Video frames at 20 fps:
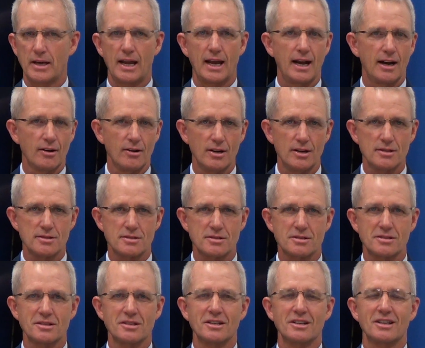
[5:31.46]

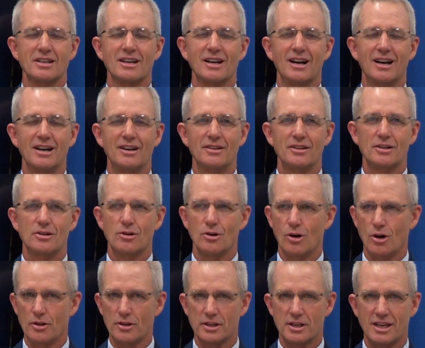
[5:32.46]
parents that are
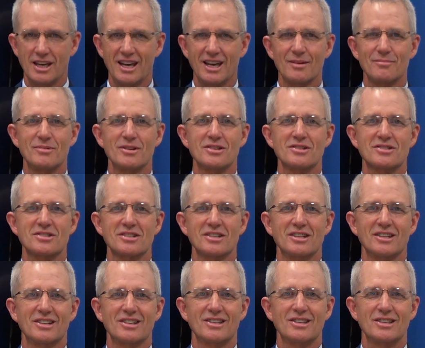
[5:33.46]
on the
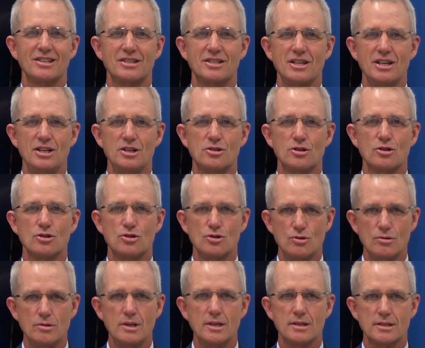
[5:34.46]
campus, the teachers,
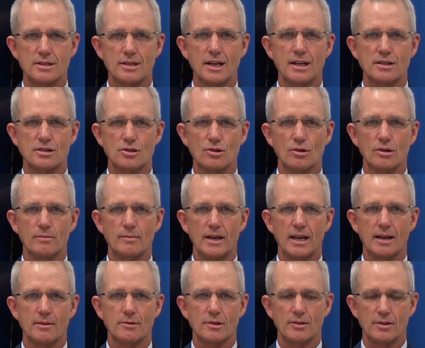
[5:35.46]
you need to say sir and
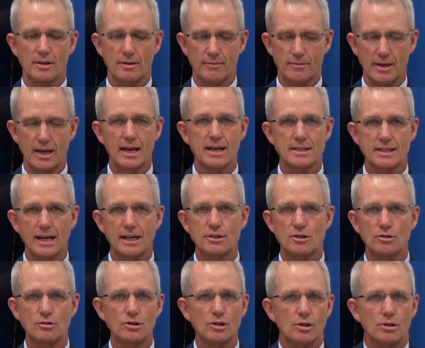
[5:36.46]
ma'am to them, as I
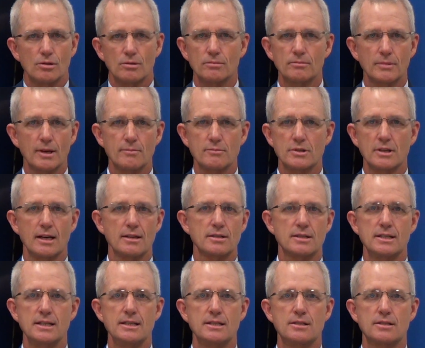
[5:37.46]
do to you. I'm
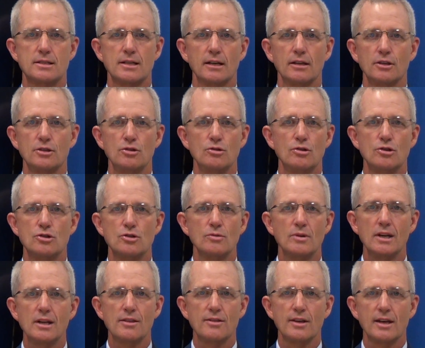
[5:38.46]
not telling you to do
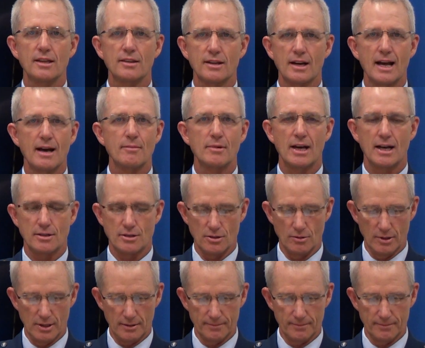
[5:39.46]
anything that I'm not doing.